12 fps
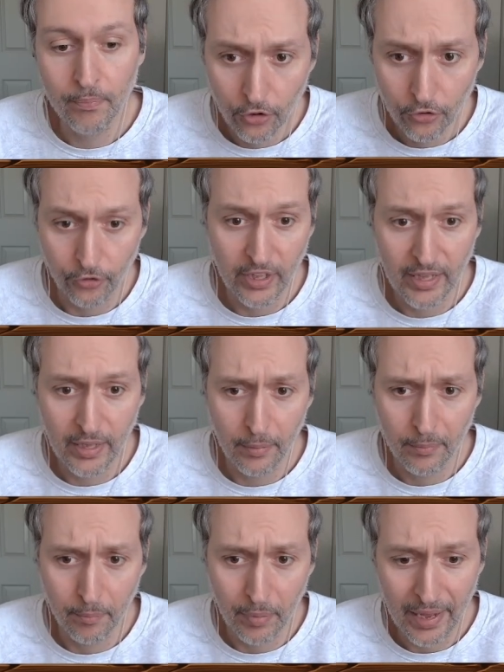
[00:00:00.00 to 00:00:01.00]
So here,
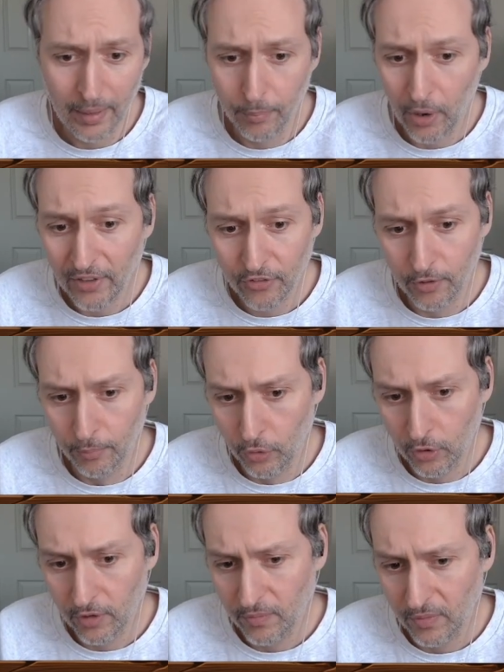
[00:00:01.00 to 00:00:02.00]
black bites the
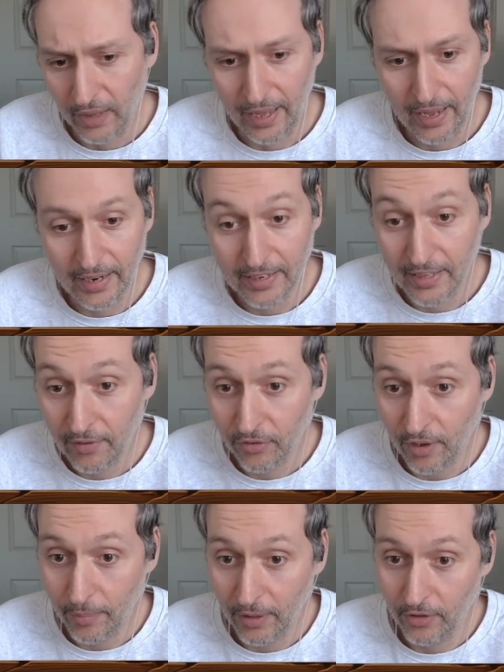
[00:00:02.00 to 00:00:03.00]
bullet and gives
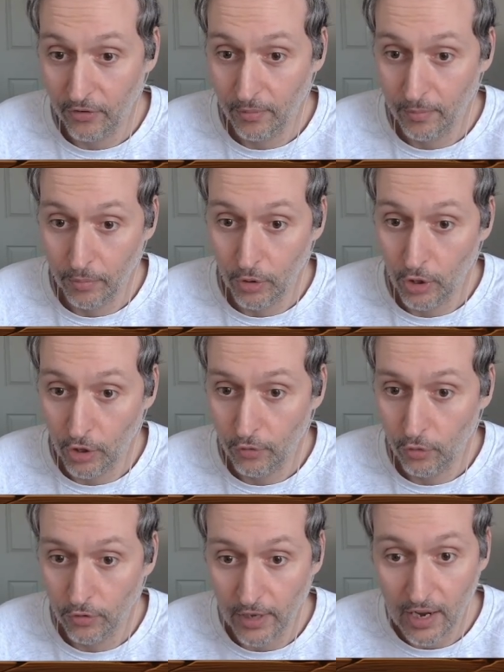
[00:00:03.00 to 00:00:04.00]
up his
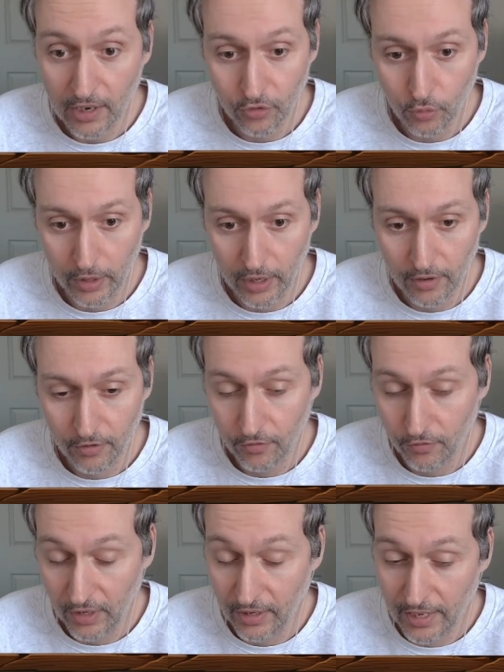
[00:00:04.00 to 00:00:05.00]
beautiful dark squared
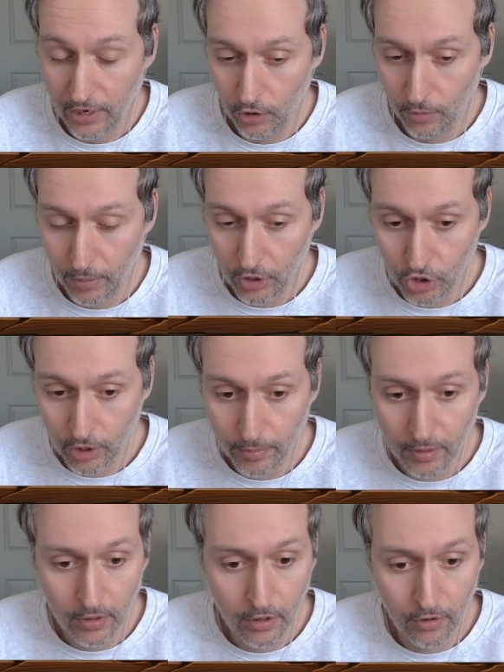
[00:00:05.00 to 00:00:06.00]
fianchettoed bishop
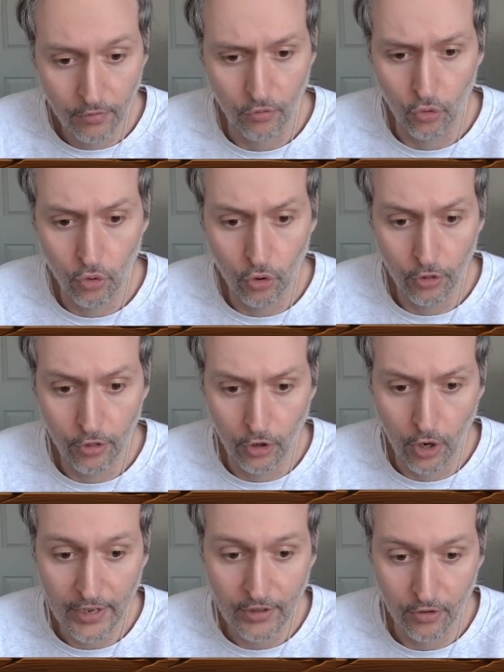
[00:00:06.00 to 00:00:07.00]
for the
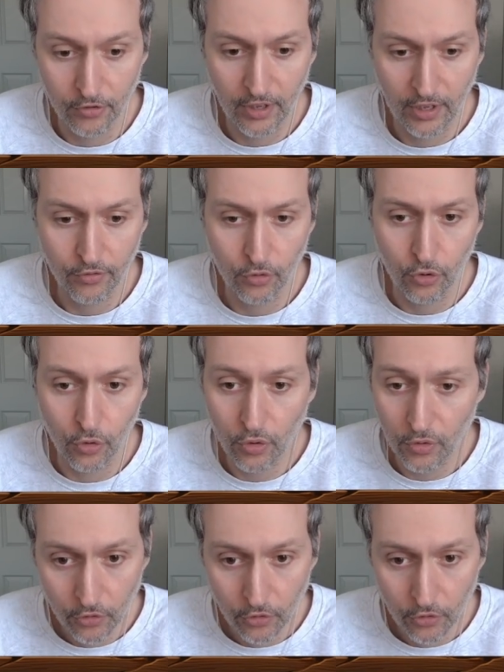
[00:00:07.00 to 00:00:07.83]
knight on d4.